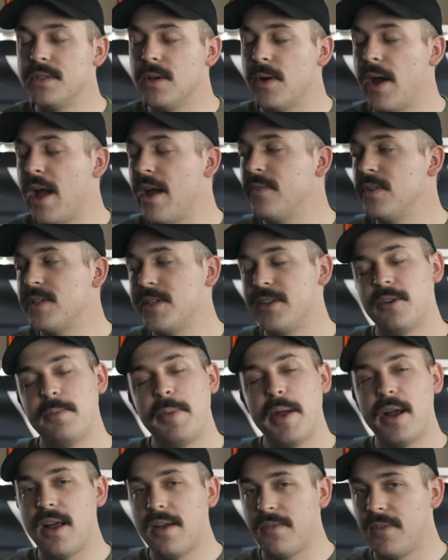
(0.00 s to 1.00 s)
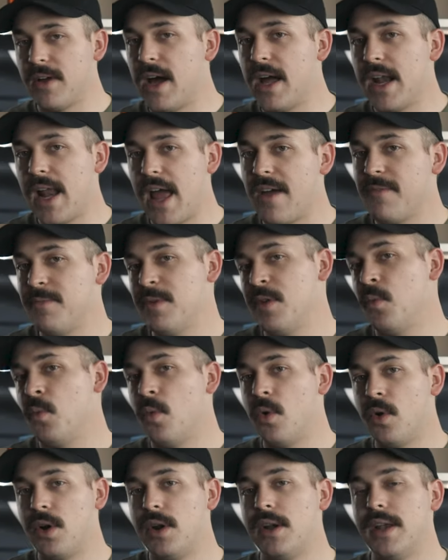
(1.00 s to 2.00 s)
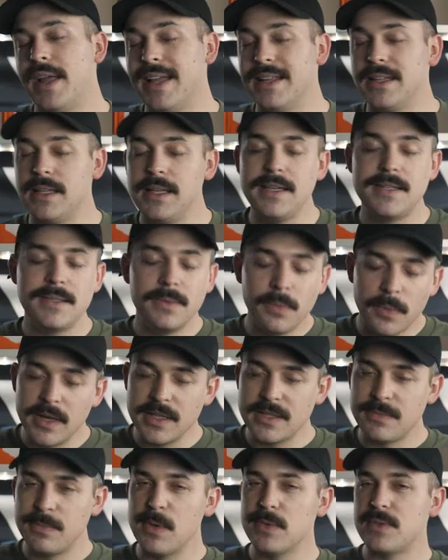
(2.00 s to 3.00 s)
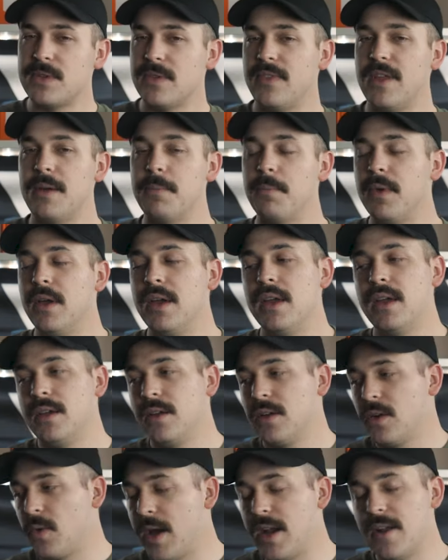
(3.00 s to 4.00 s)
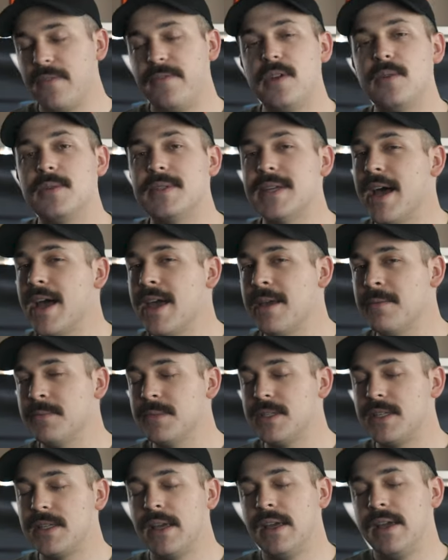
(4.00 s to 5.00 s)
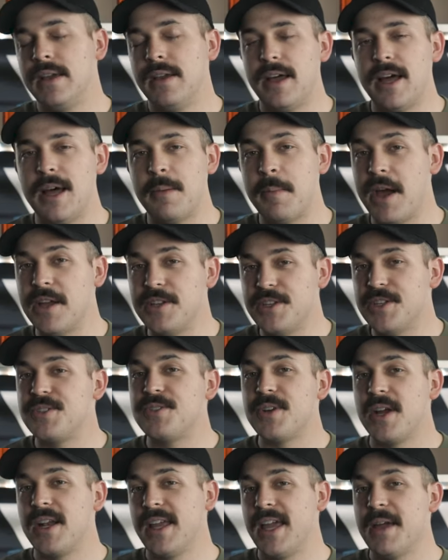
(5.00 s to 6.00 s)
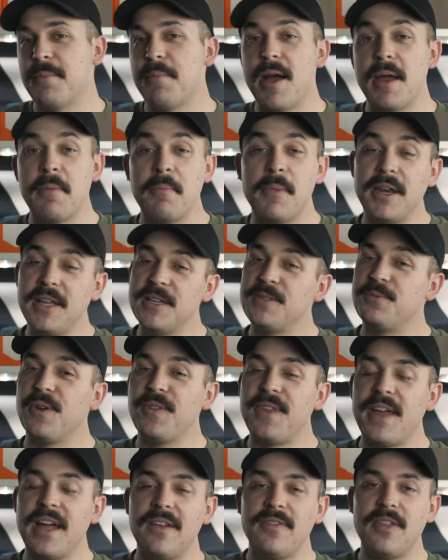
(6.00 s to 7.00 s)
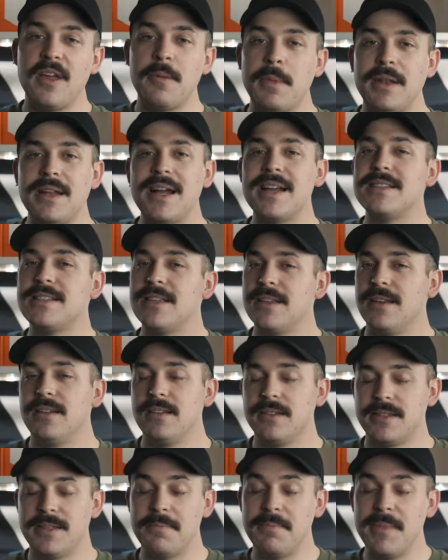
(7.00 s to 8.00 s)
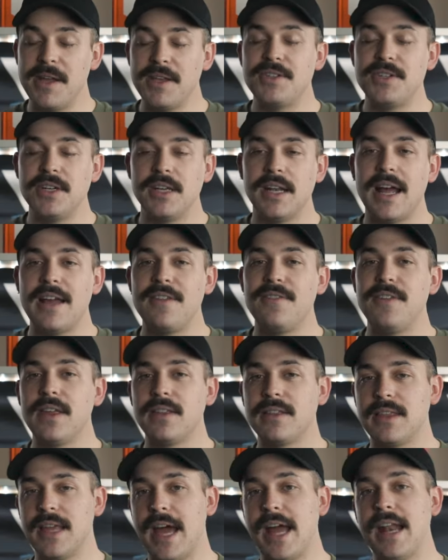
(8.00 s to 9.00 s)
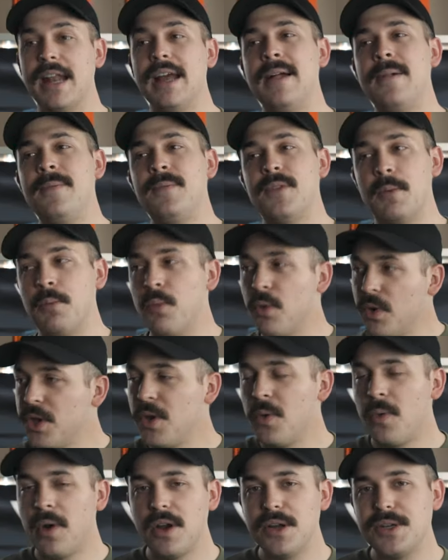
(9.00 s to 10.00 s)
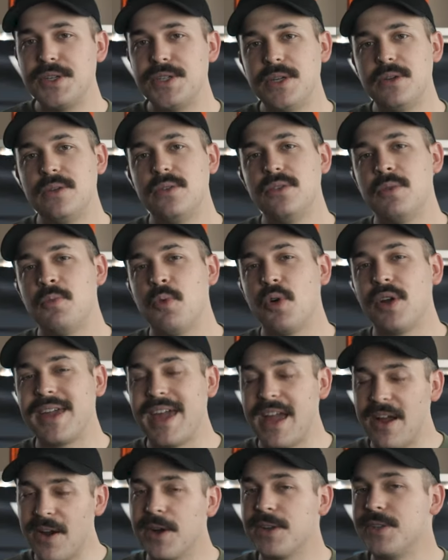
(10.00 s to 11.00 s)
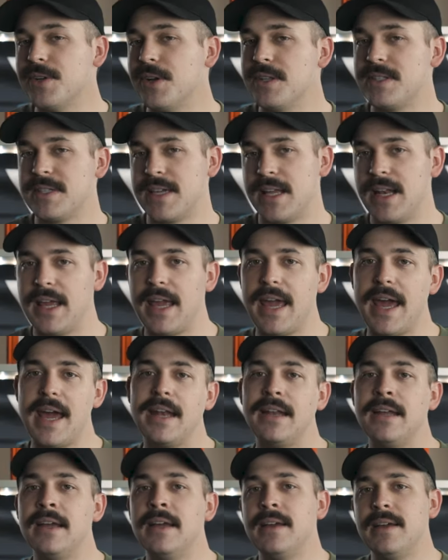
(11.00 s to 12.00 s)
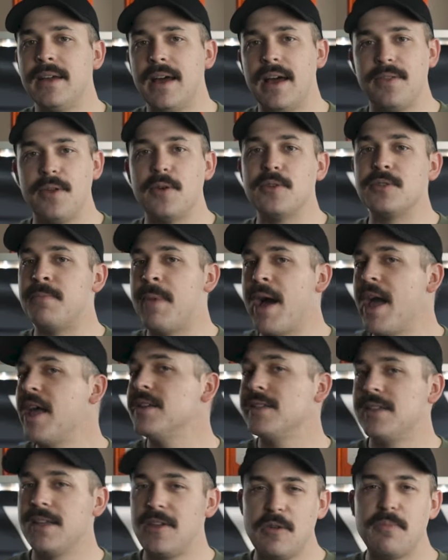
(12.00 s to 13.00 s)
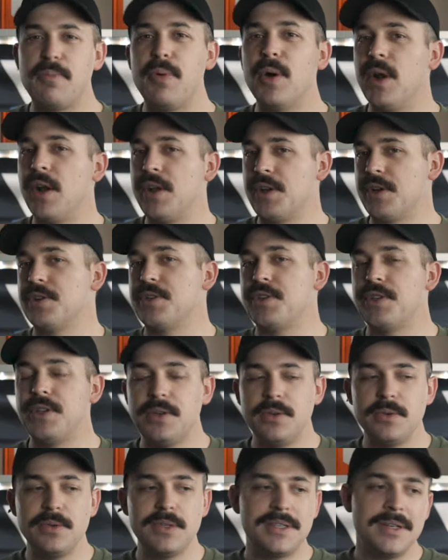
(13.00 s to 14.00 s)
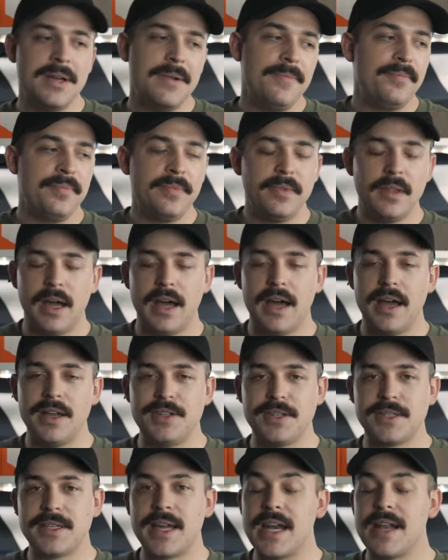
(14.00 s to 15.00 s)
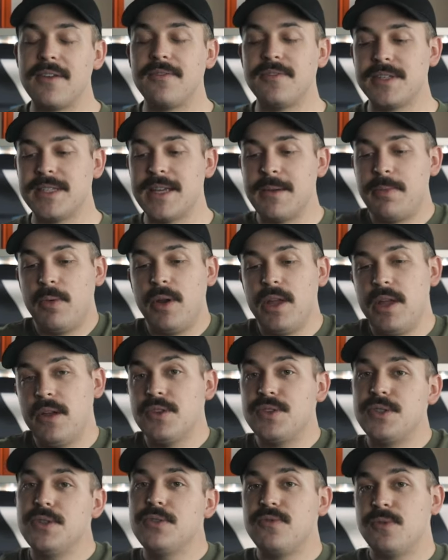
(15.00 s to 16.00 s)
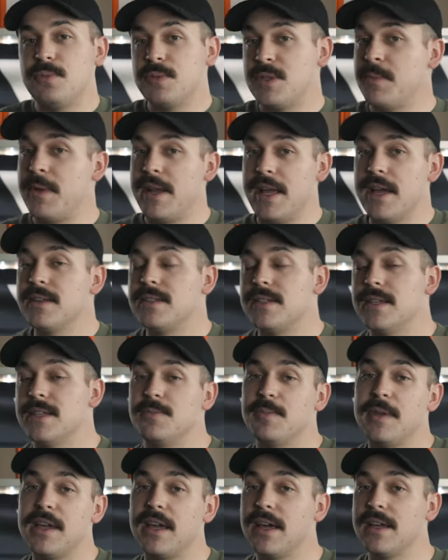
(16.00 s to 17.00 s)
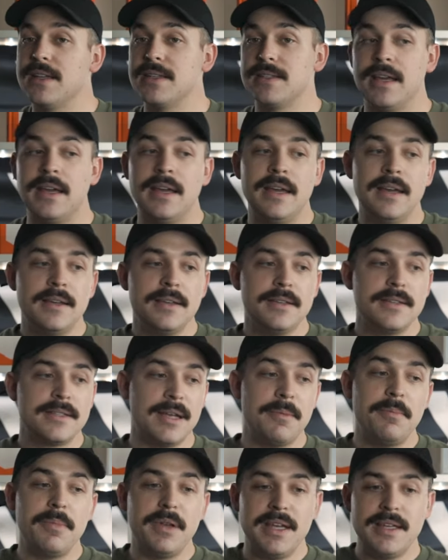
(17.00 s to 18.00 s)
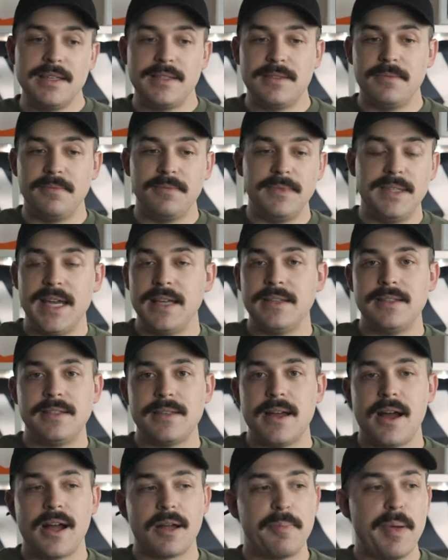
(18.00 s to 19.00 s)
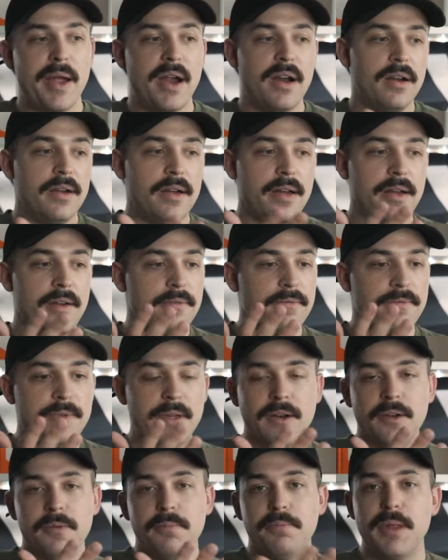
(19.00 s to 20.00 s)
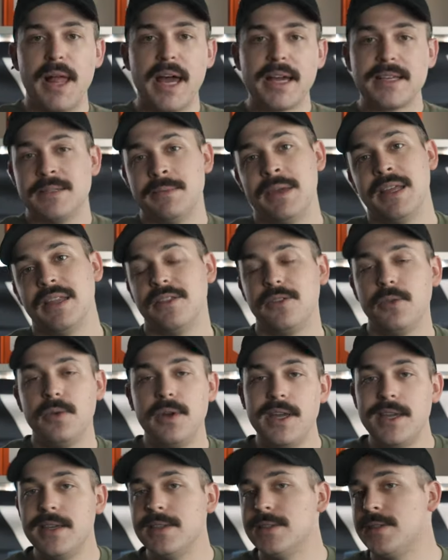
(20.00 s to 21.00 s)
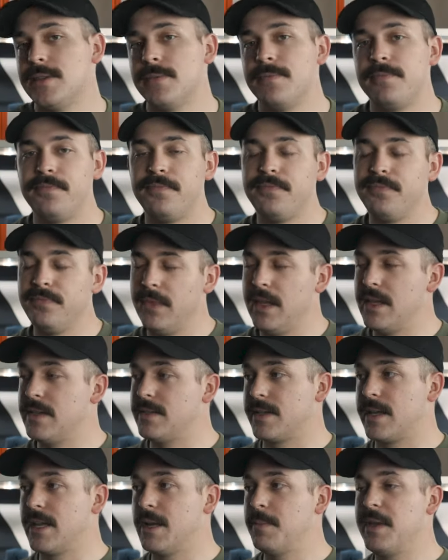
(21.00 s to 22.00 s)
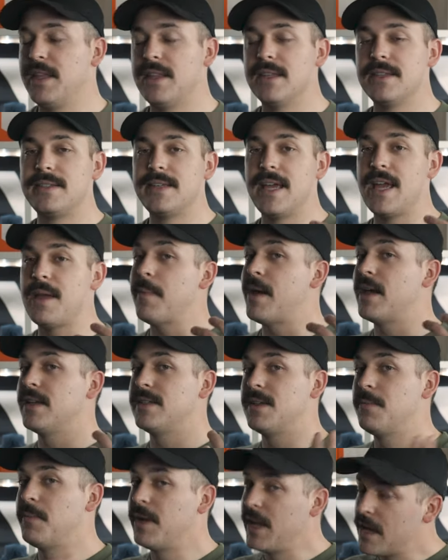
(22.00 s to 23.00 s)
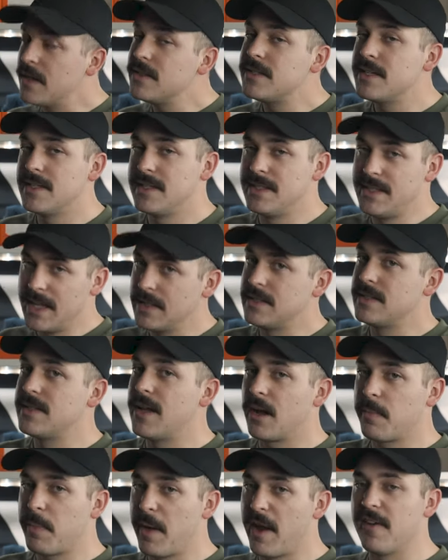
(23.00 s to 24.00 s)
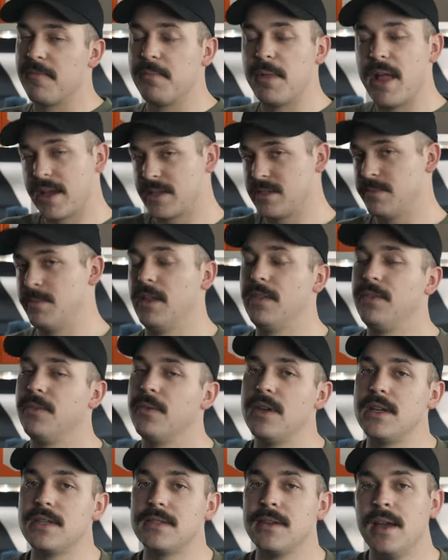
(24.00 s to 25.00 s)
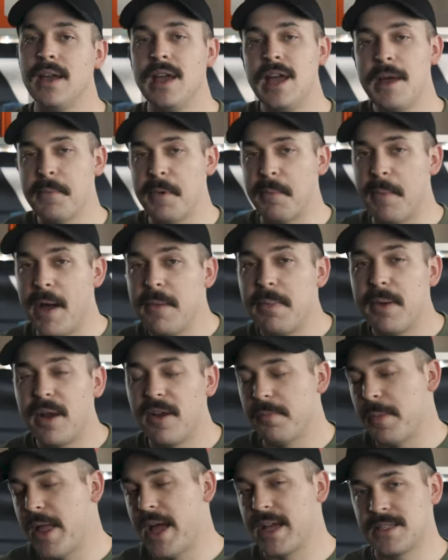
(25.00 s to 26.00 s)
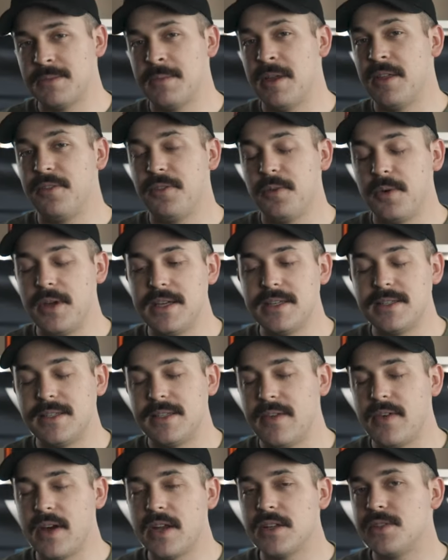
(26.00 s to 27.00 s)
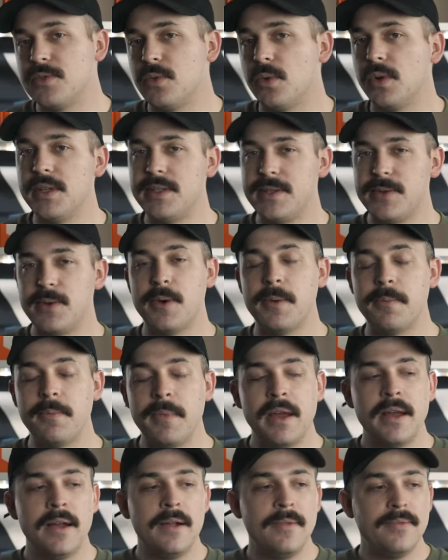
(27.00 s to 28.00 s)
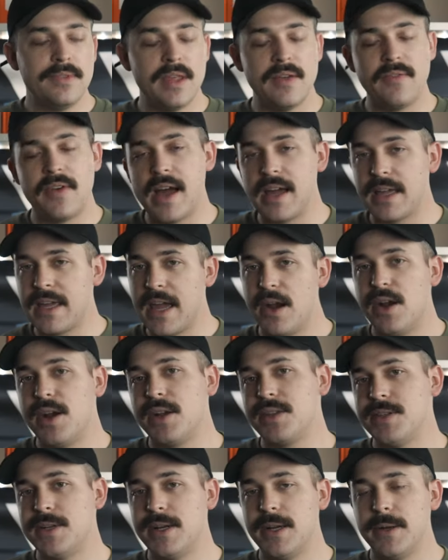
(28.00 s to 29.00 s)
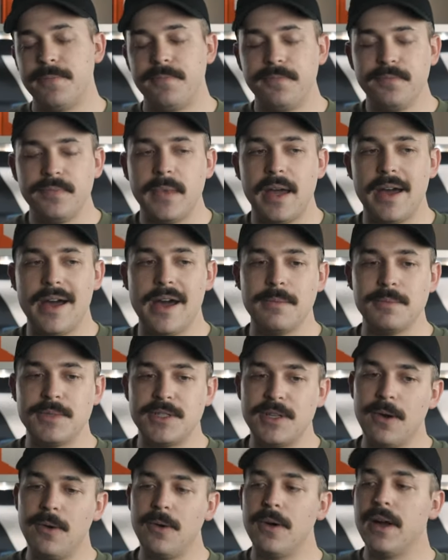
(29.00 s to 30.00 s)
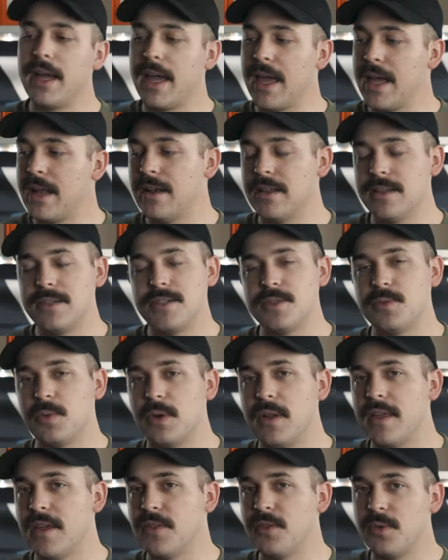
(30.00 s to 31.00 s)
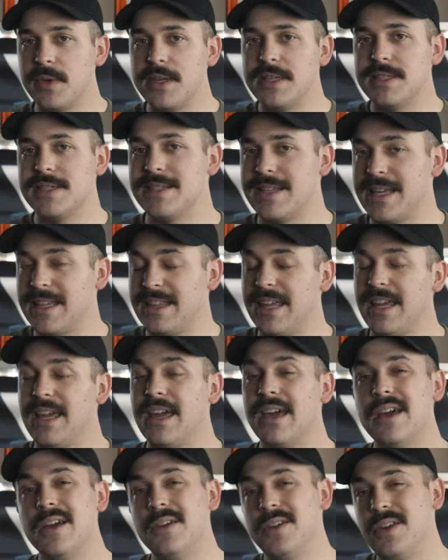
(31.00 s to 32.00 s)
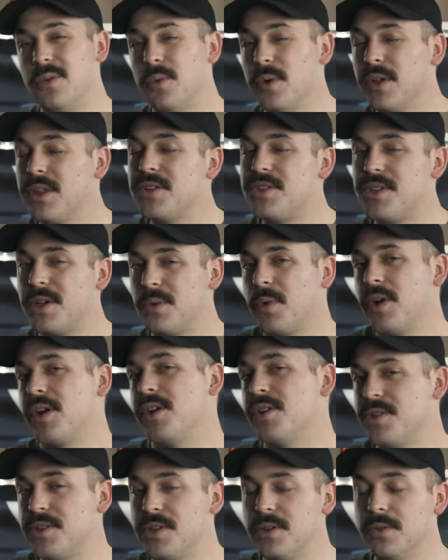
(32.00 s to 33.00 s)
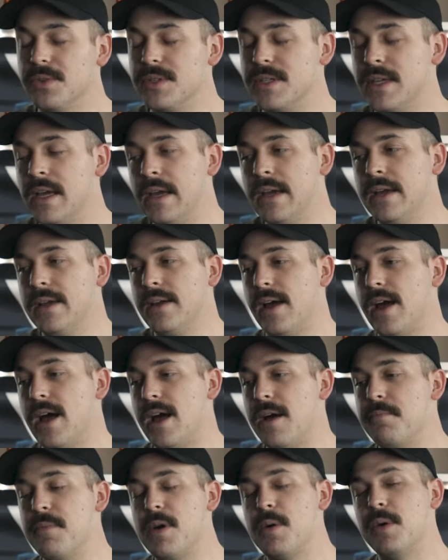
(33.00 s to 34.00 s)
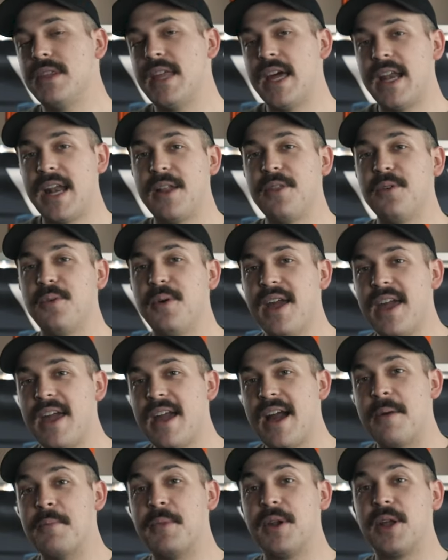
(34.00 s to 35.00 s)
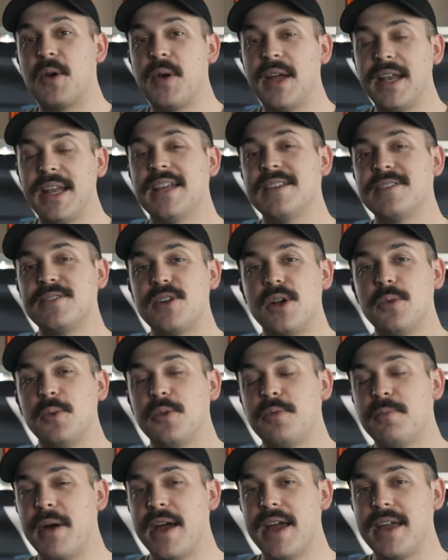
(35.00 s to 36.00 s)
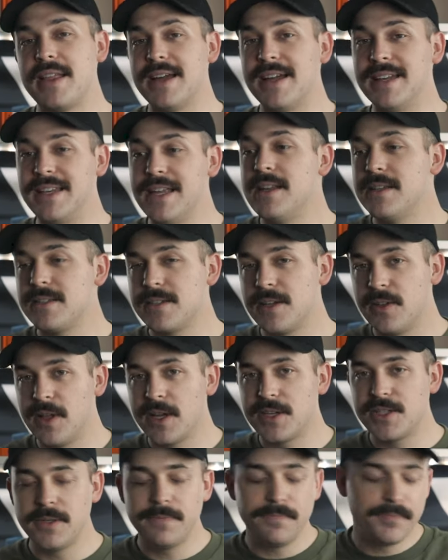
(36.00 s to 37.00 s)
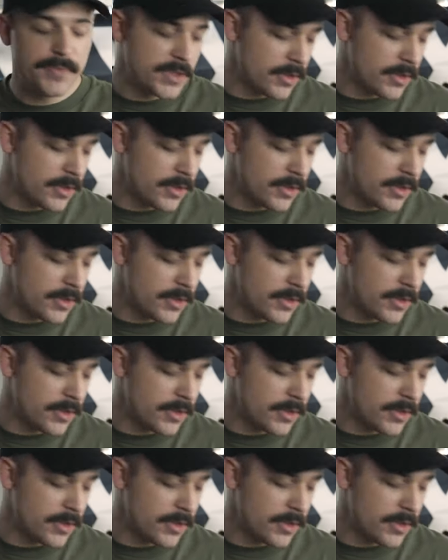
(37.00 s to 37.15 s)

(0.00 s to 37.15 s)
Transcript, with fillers: So every single pair I've got have been worn at least once, most of them quite a few times. Um, I just try to get my money's worth out of them. And not to mention, I think that the more you wear a shoe, the more character it's gonna get. Uh, those miles that you put on your shoes, uh, just kind of separate your shoes from somebody else's, because somebody's dead stock pair of, you know, black cement threes is gonna be the same as somebody else's dead stock pair of black cement threes. But my pair of black cement threes, they've got a story to them, they've got character. Um, so again, that's just one of the other reasons I think you really should wear your shoes. Um, but with that out of the way, I'm gonna go ahead and get started with my Adidas collection.